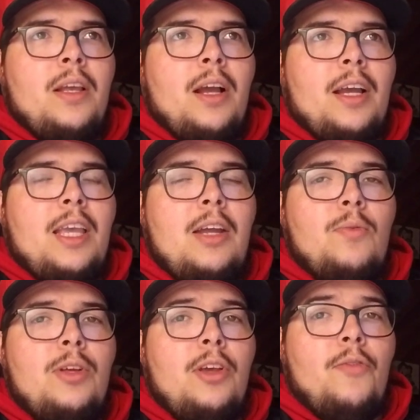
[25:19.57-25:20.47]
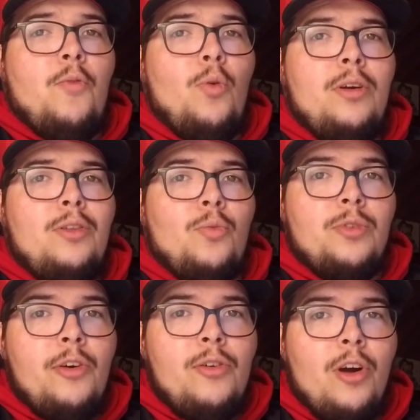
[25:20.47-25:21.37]
I can't really afford the
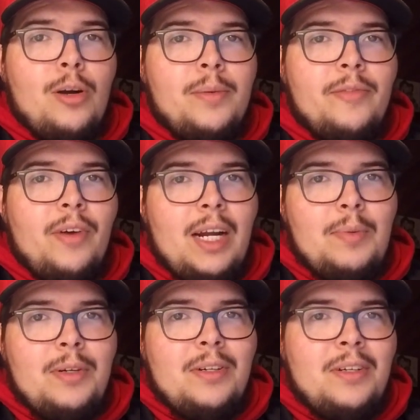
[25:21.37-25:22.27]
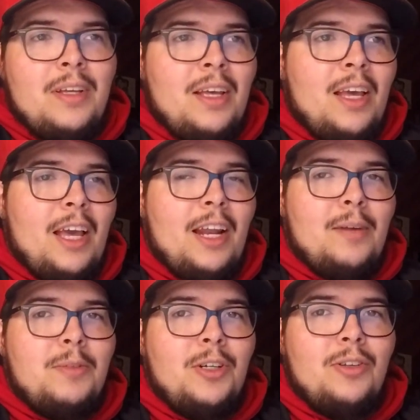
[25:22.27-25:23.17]
real carbon fiber, and
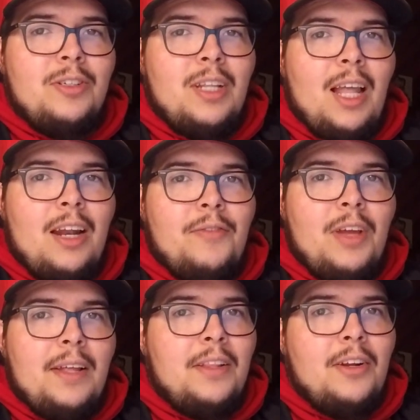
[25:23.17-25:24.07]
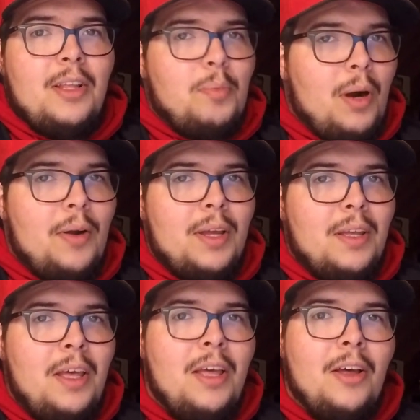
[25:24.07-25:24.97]
I'm sure there's a lot of you out there that probably
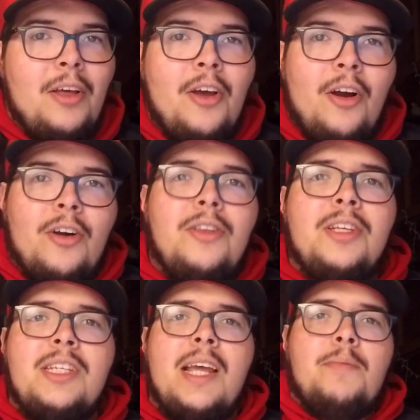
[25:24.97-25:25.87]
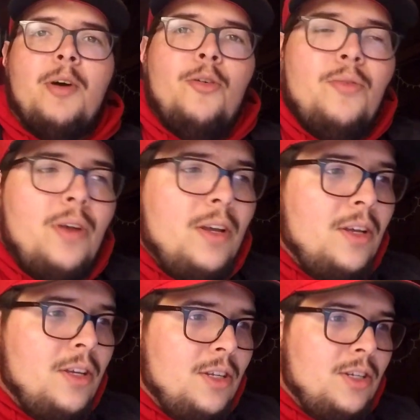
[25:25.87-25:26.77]
are in the same boat.
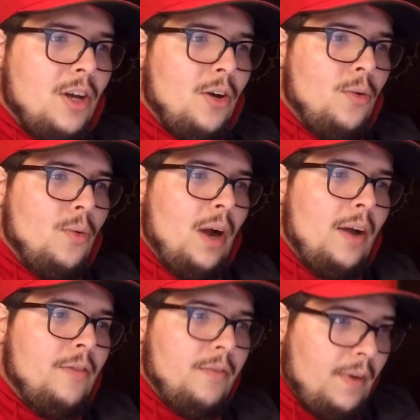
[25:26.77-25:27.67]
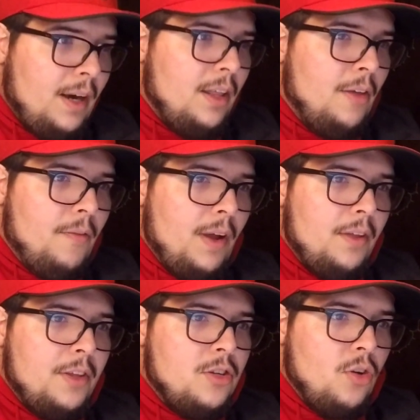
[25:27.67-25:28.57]
So I finally
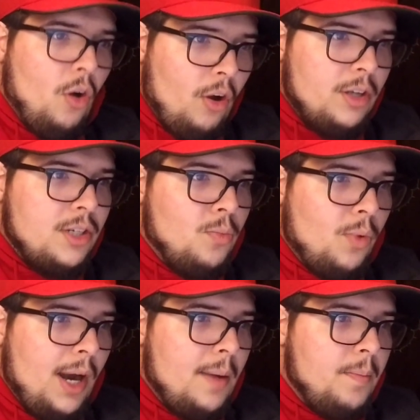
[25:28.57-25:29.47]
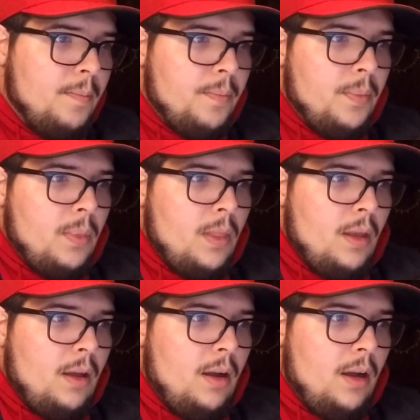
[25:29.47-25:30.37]
found this awesome wrap,
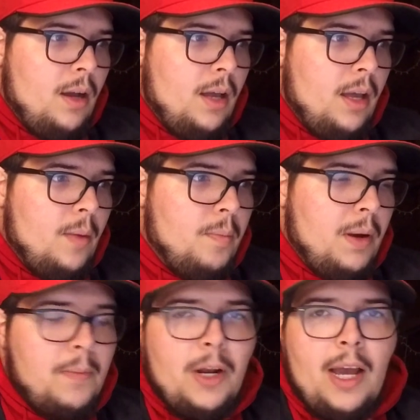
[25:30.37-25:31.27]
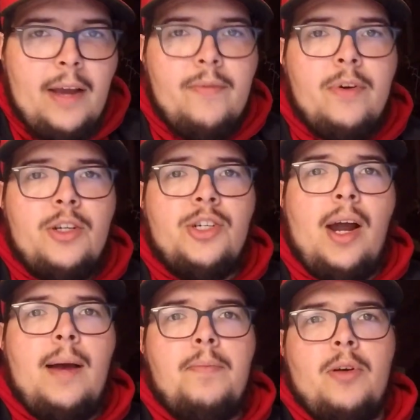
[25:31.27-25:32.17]
but I'm gonna have a
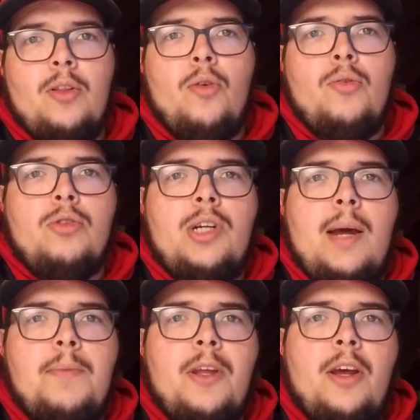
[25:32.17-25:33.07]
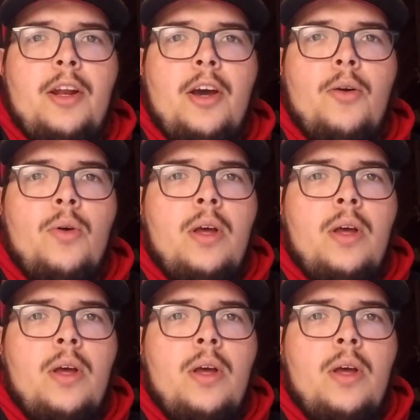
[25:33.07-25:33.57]
local shop that I know.